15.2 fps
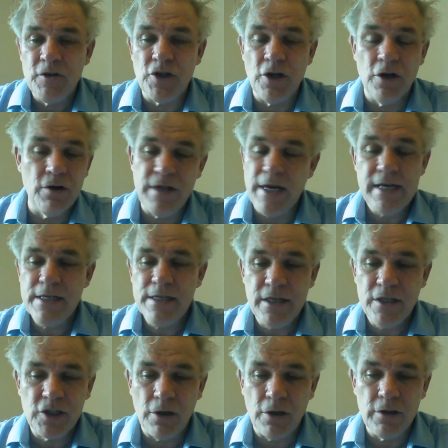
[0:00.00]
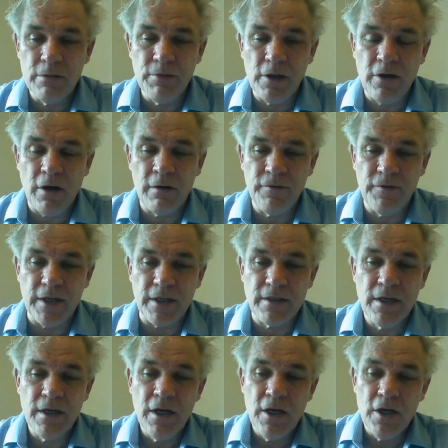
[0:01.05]
So there's an insoluble
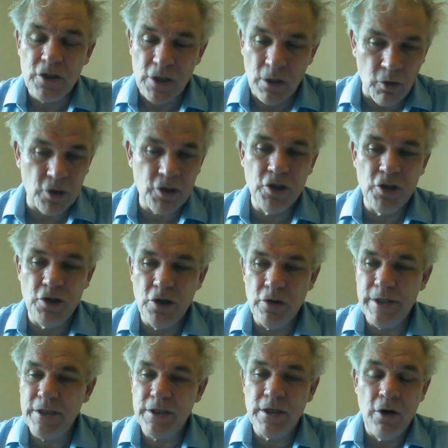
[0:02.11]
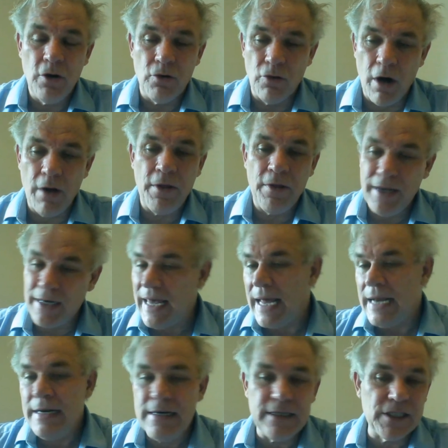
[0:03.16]
conflict. So what you do is, rather than
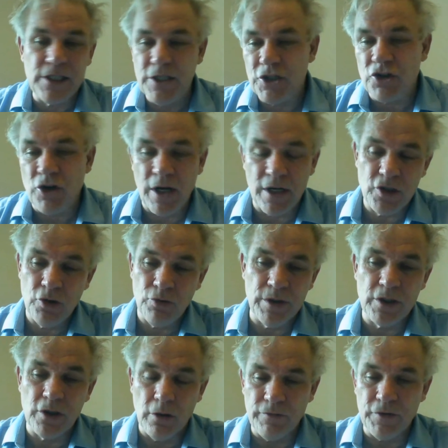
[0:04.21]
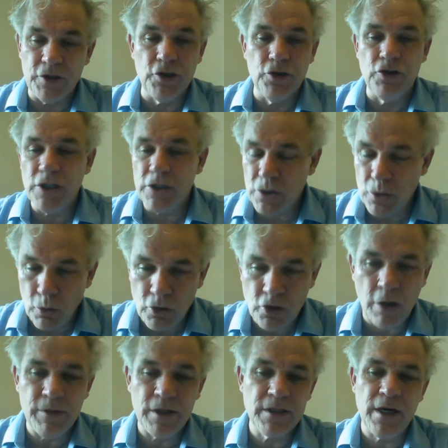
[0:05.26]
endlessly try to resolve it, you just
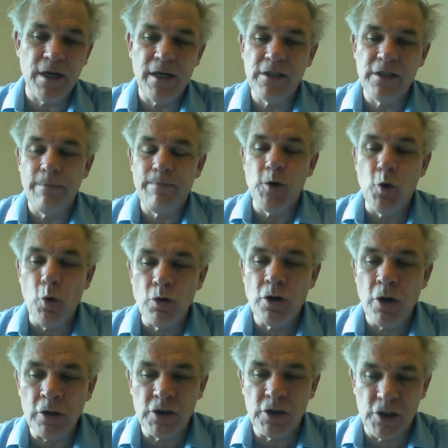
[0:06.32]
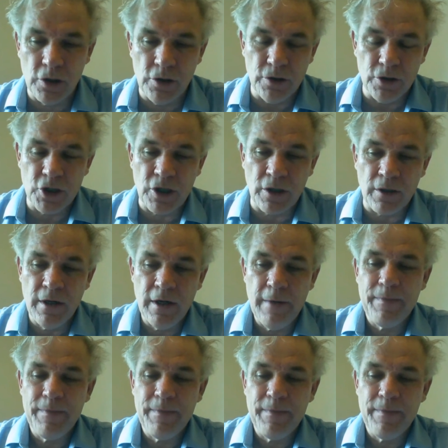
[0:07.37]
automatize your non-solution.